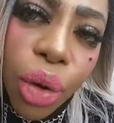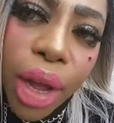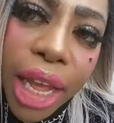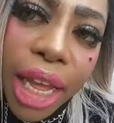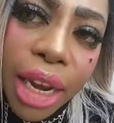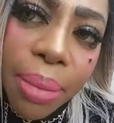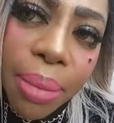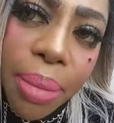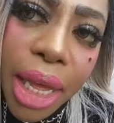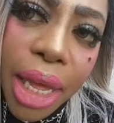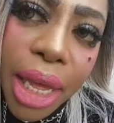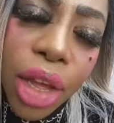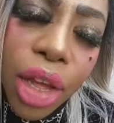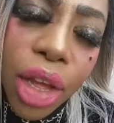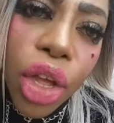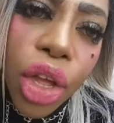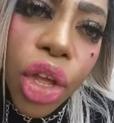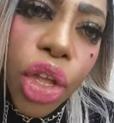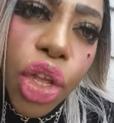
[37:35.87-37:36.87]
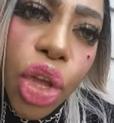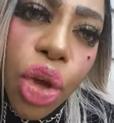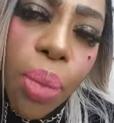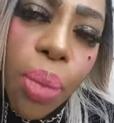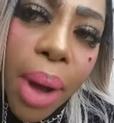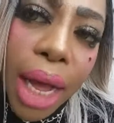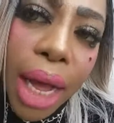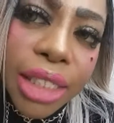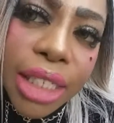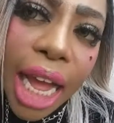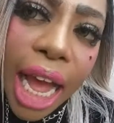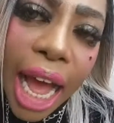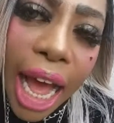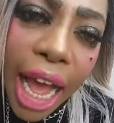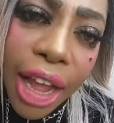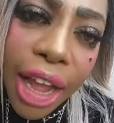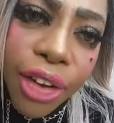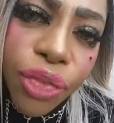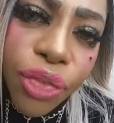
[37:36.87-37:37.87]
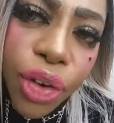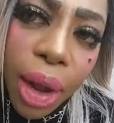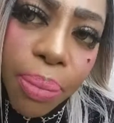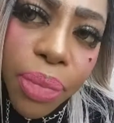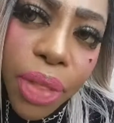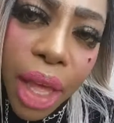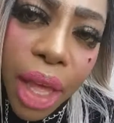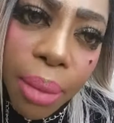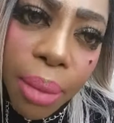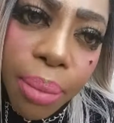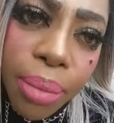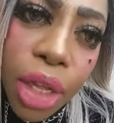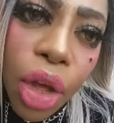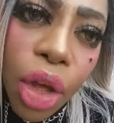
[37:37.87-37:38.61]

enemy, you must hide from them.